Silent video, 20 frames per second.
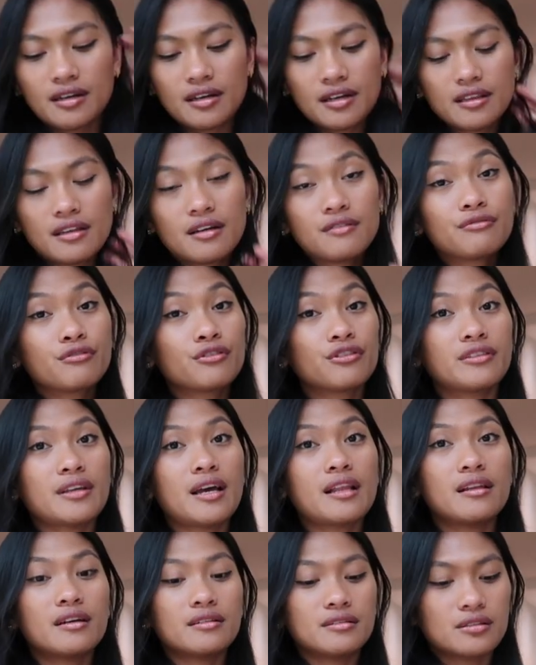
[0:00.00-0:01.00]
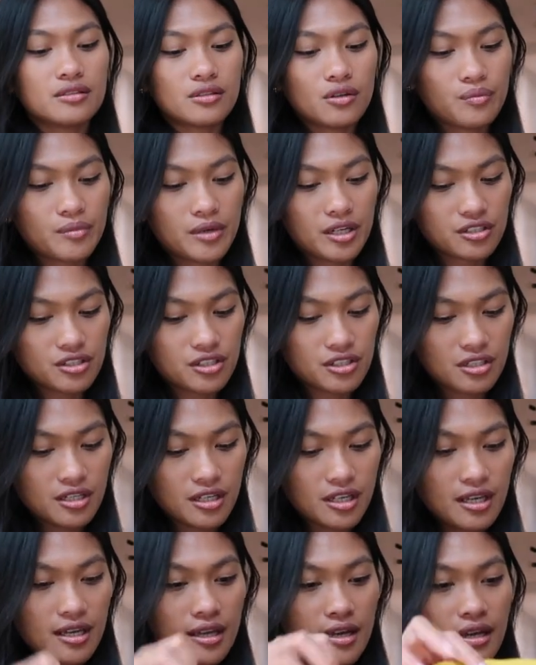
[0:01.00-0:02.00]
I love Frotella so much.
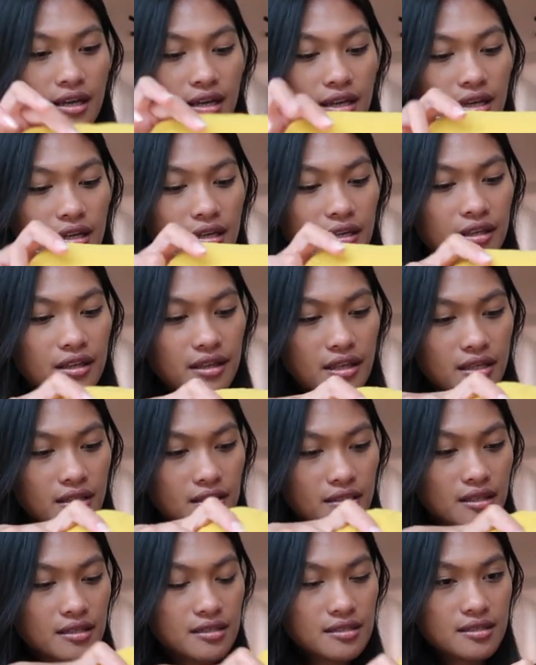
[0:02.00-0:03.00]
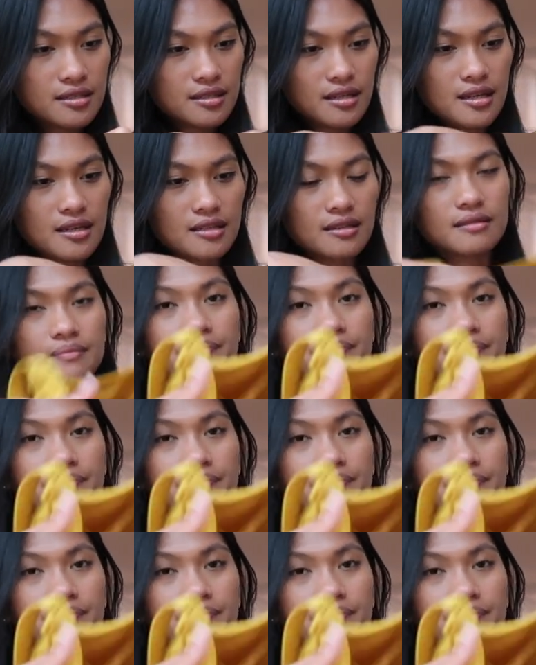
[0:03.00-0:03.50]
And I think that's it.